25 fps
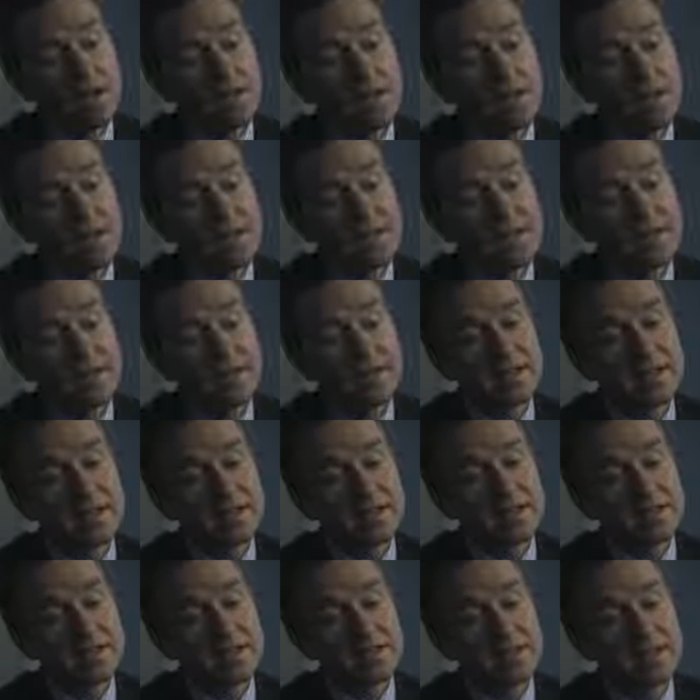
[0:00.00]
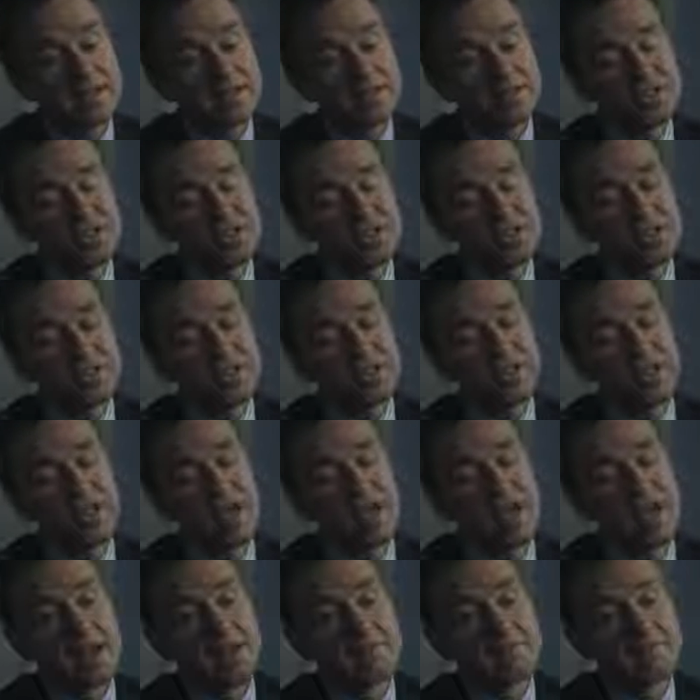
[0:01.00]
Well, I think the strategies,
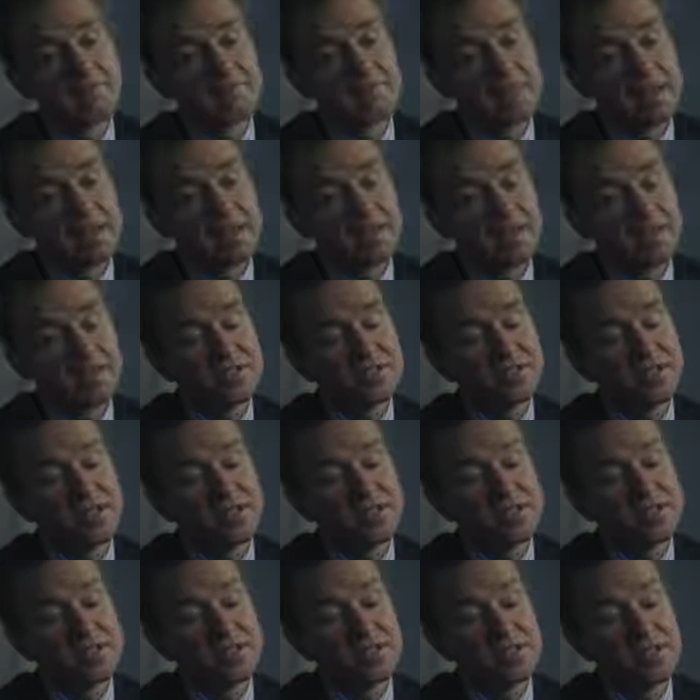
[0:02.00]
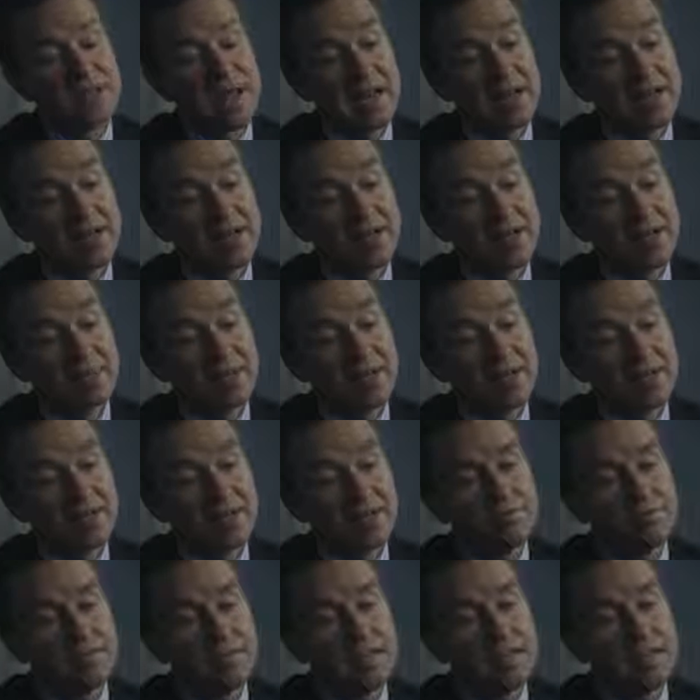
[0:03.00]
I think to focus on melanoma,
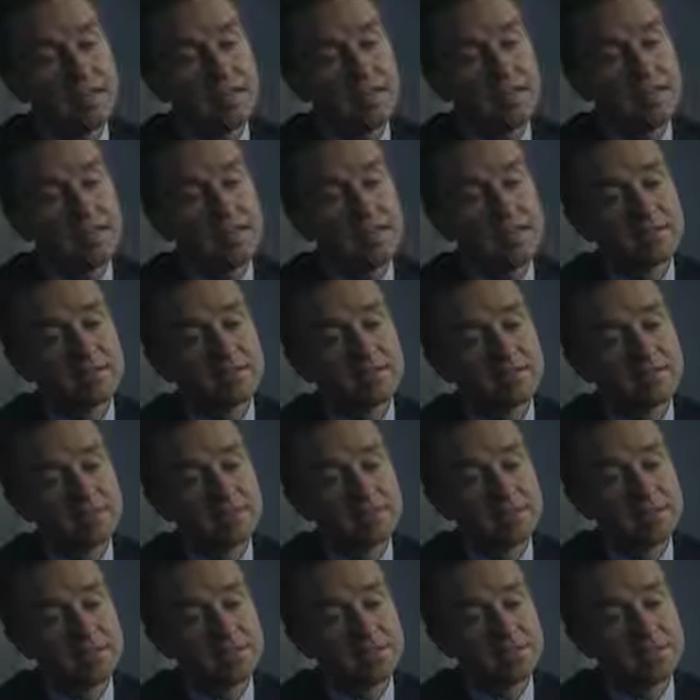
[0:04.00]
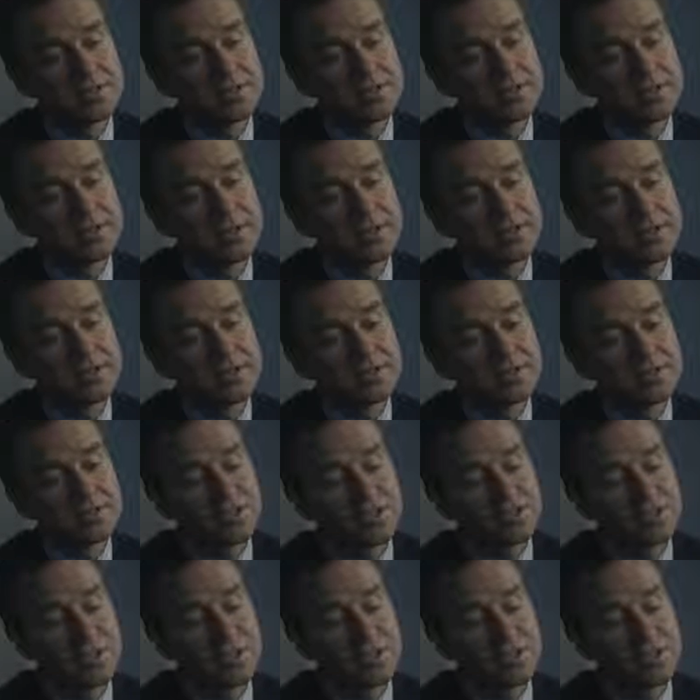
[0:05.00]
really, there's several different
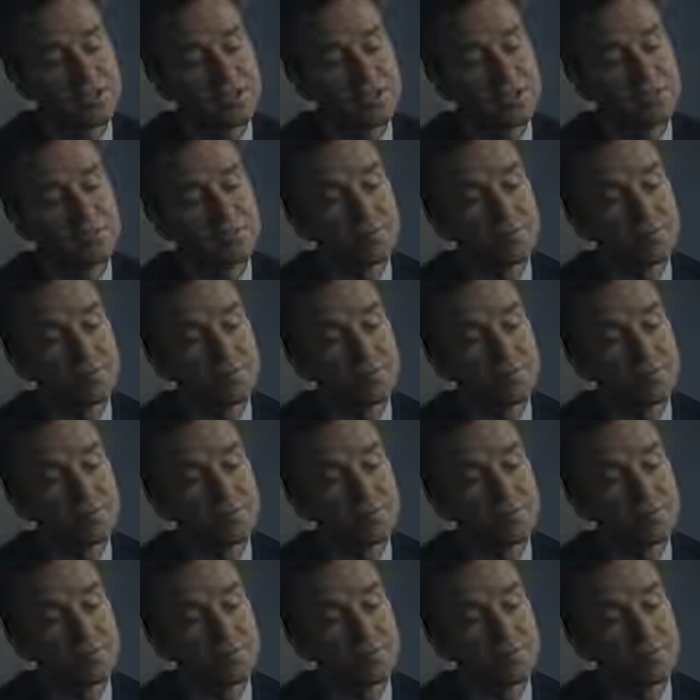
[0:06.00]
strategies.